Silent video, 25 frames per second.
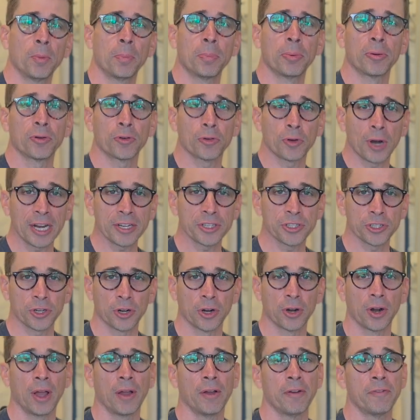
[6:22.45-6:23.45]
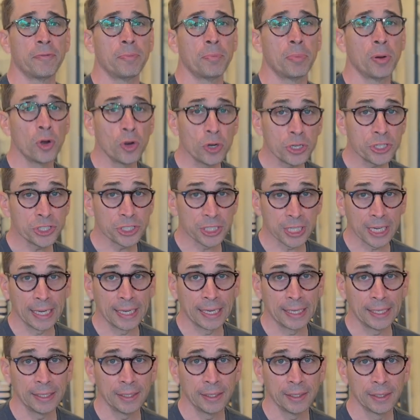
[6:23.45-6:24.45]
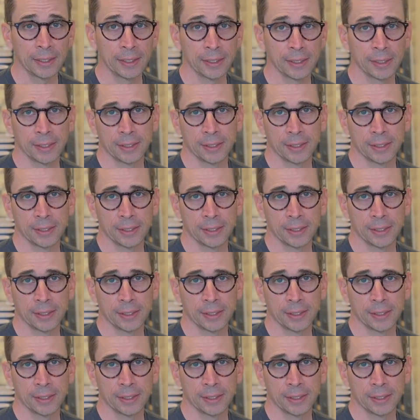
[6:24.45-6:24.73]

pressure of pushing